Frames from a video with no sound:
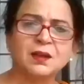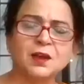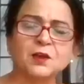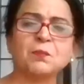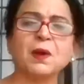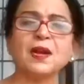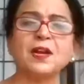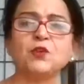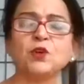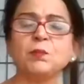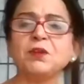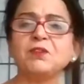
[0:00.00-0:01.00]
or mind
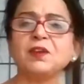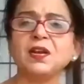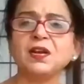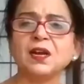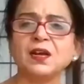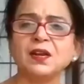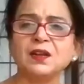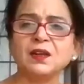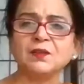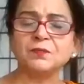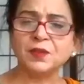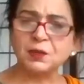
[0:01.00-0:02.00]
could be very
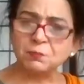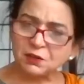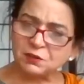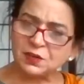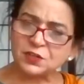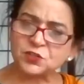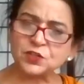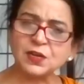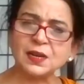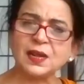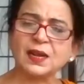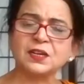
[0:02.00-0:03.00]
dull, but we are
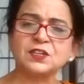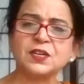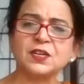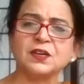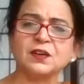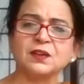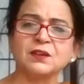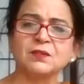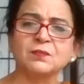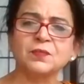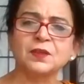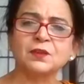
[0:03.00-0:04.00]
still acting.
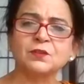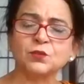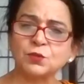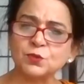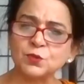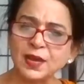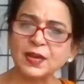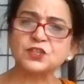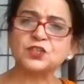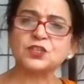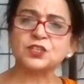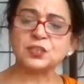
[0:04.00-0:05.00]
So those
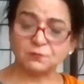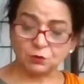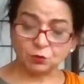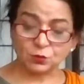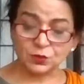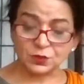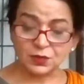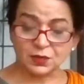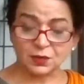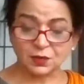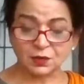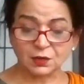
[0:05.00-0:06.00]
actions have those
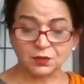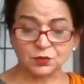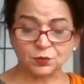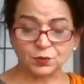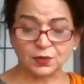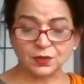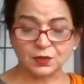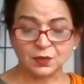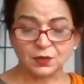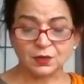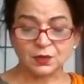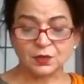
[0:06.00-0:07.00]
colors to it.
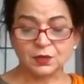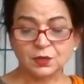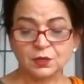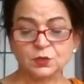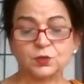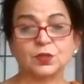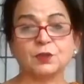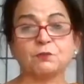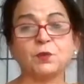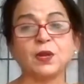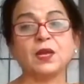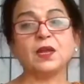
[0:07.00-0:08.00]
So the
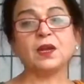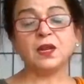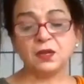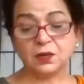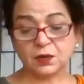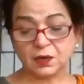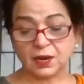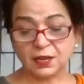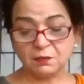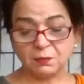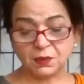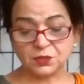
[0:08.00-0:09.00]
varying
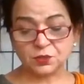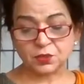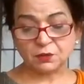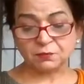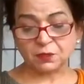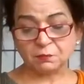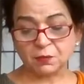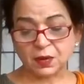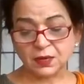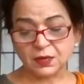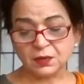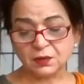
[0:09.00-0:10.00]
climates of the
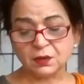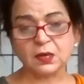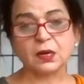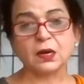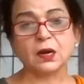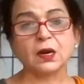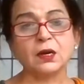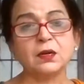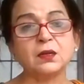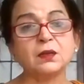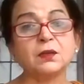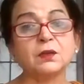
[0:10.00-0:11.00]
mind are
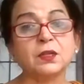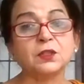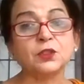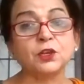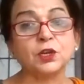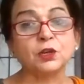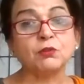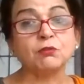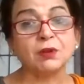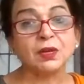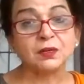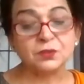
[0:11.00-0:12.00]
called the three
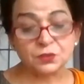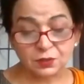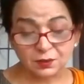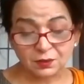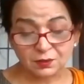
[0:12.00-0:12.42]
gunas.